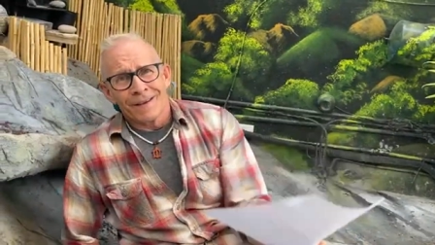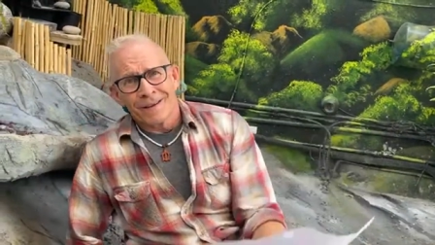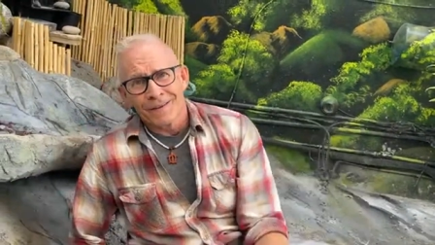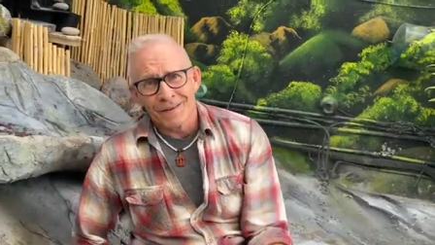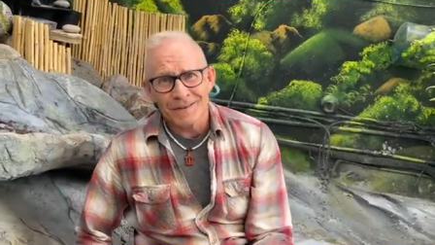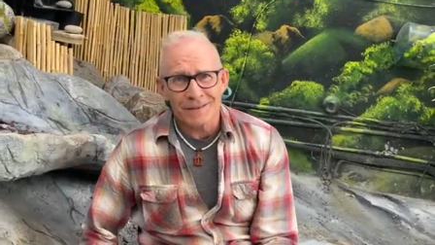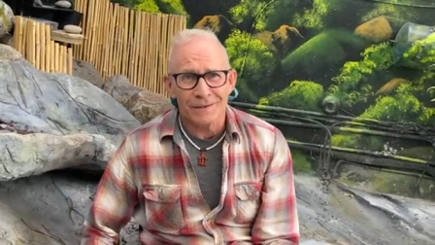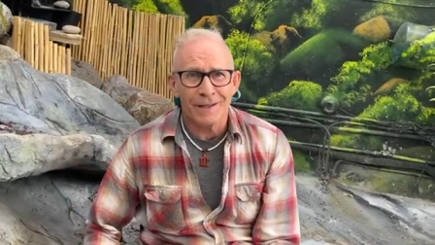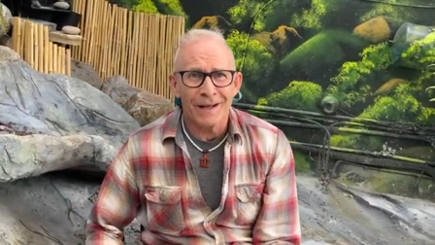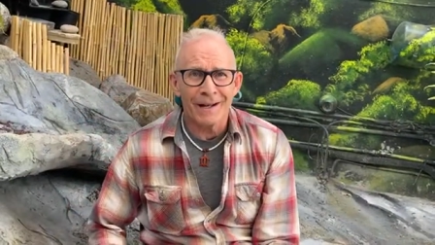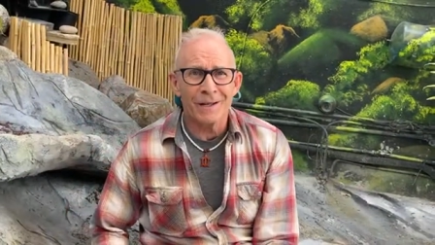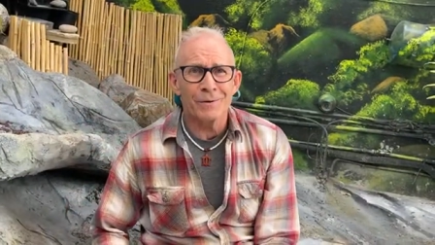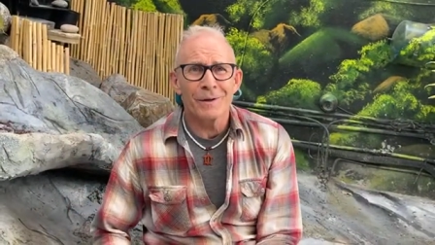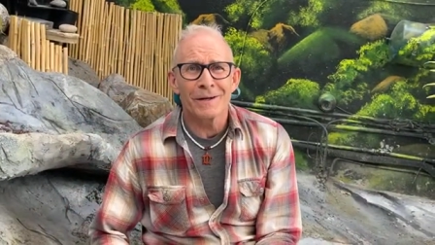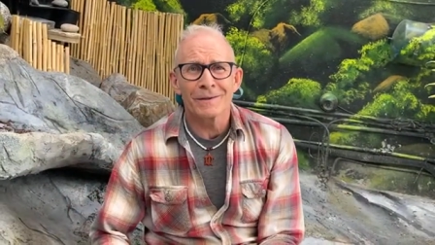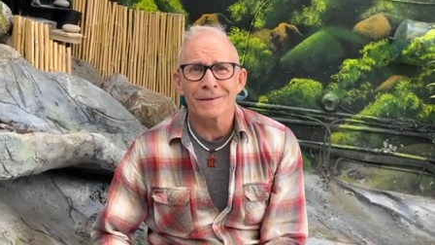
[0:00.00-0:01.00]
There's a lot of
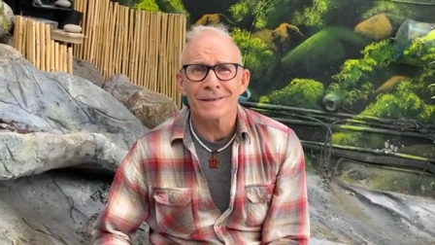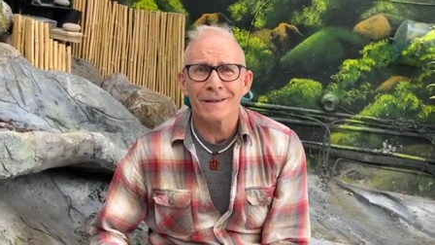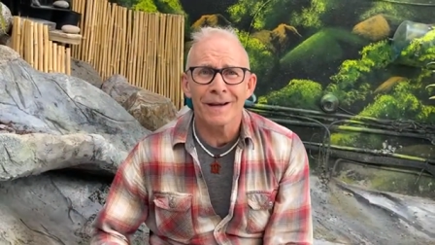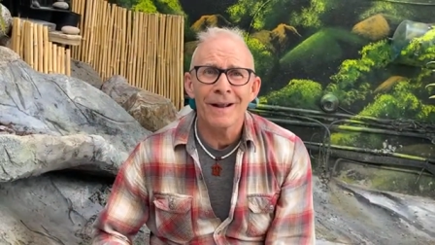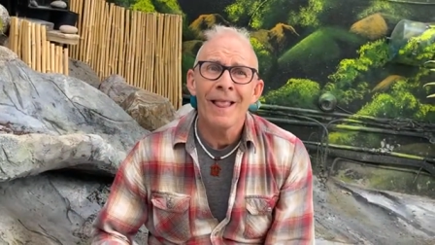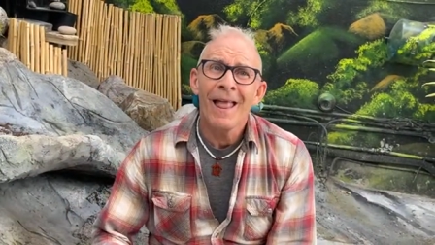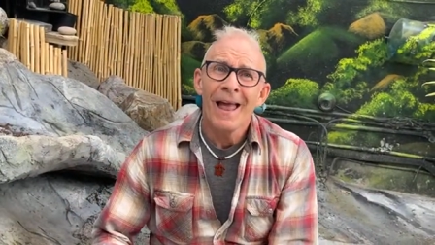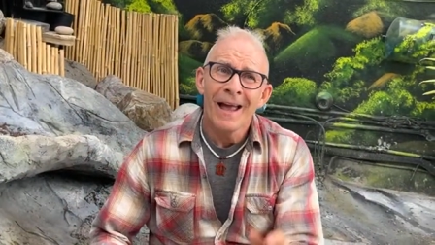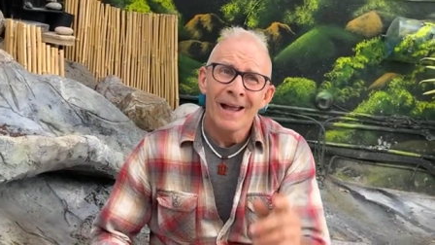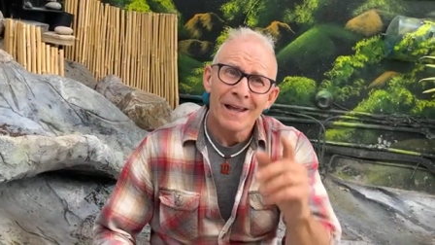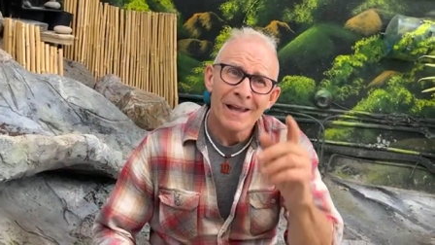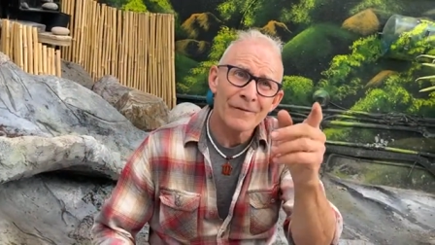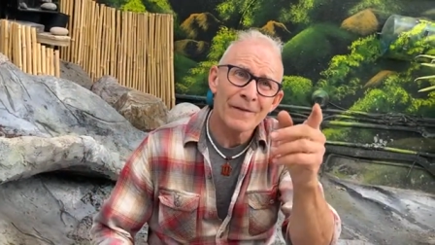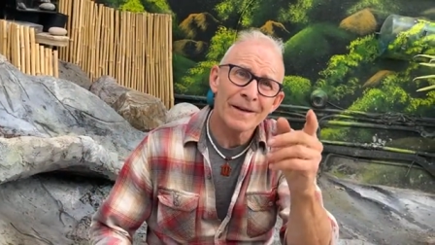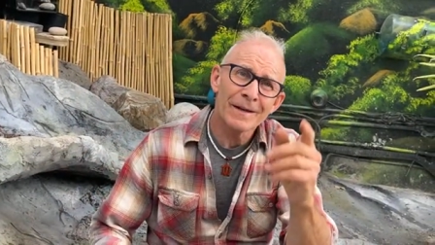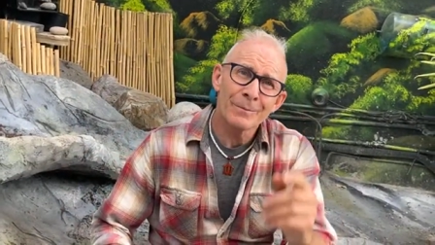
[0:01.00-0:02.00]
you out there.
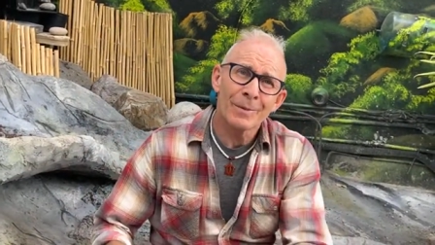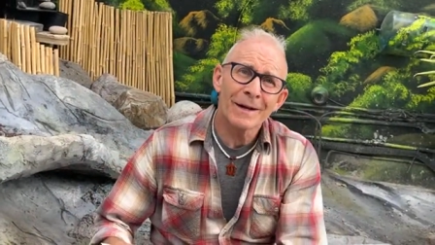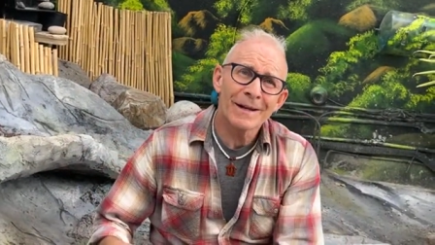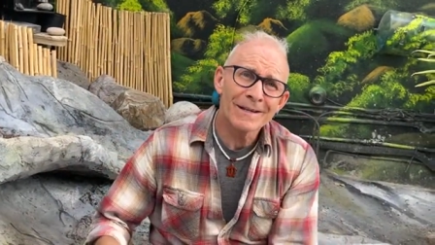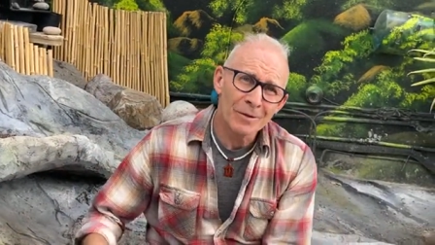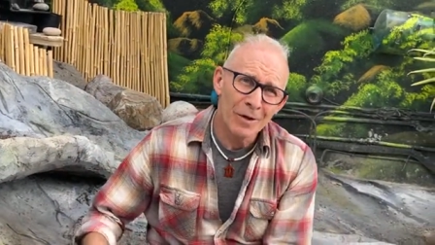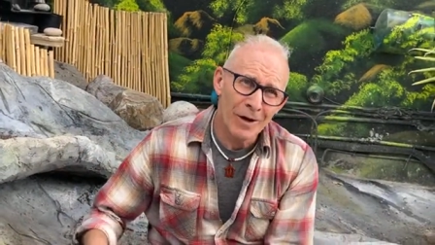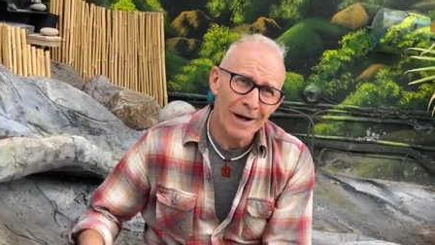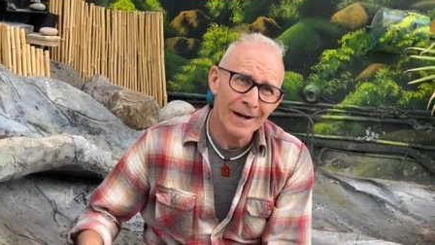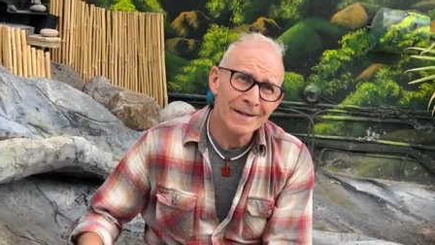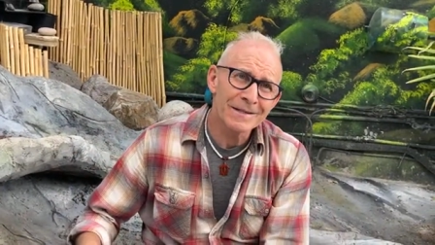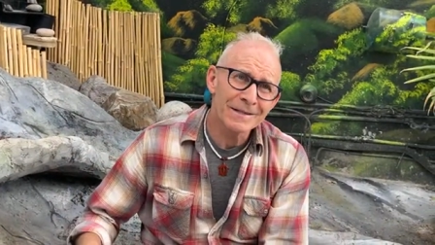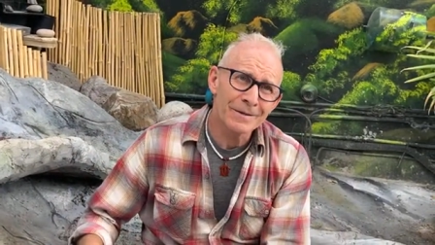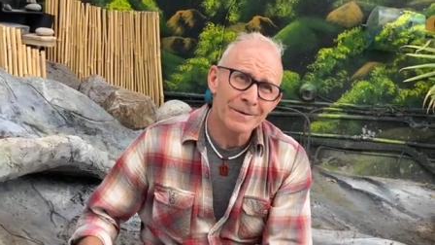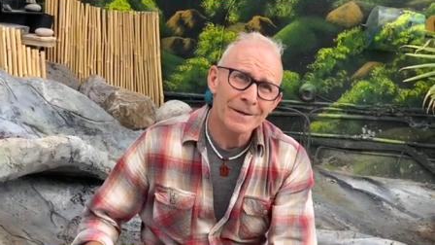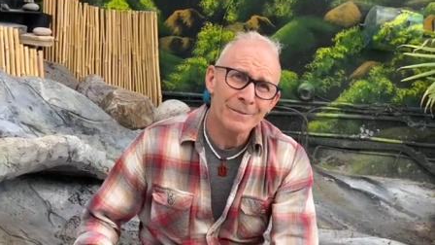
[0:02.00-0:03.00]
If anybody's on, is
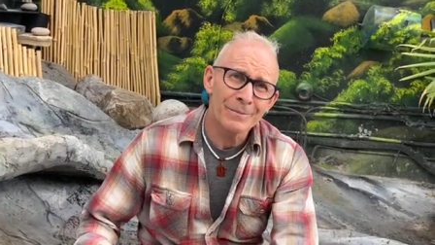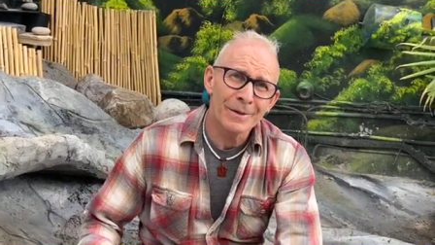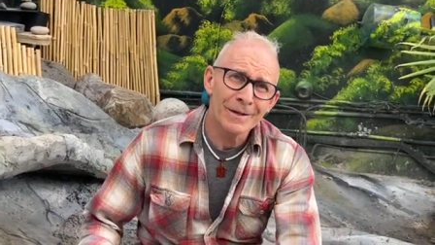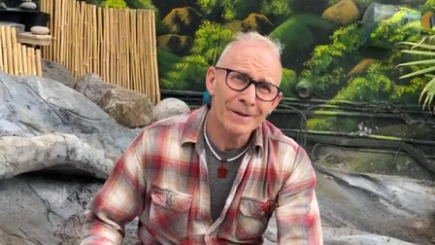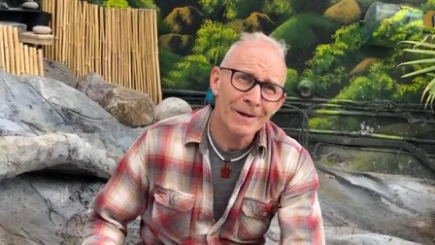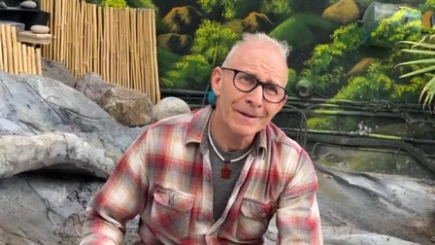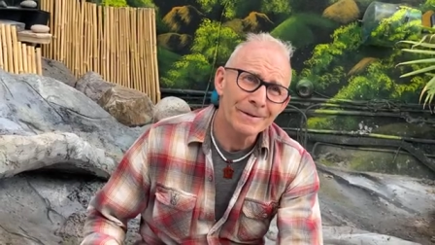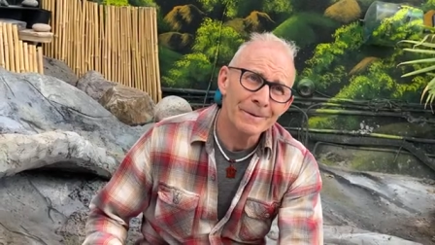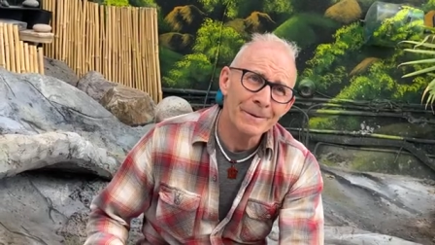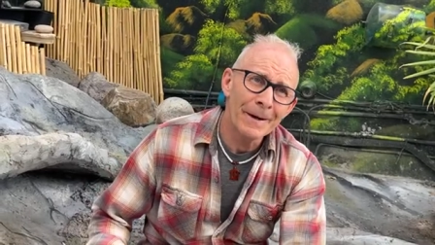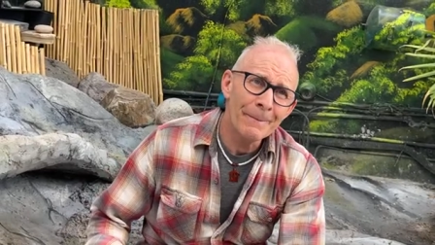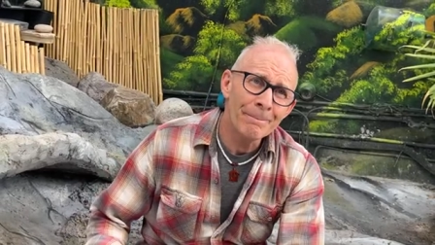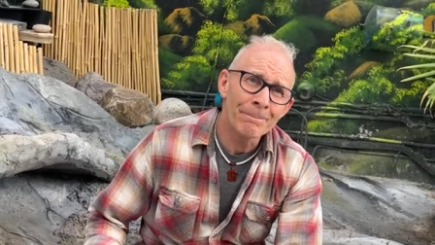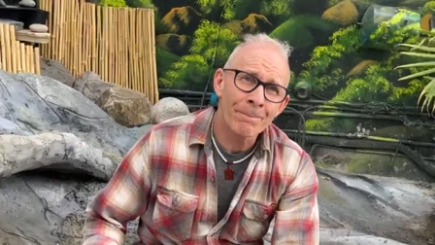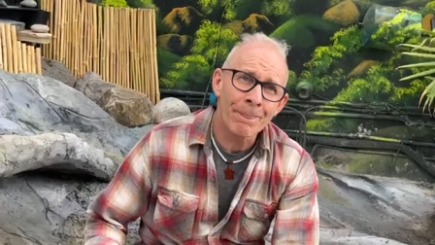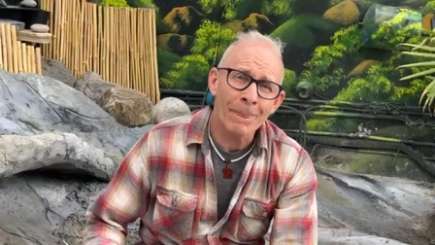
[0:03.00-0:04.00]
there anybody on,
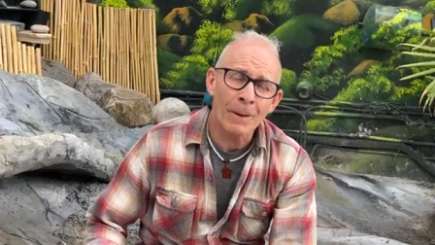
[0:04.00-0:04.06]
Durham?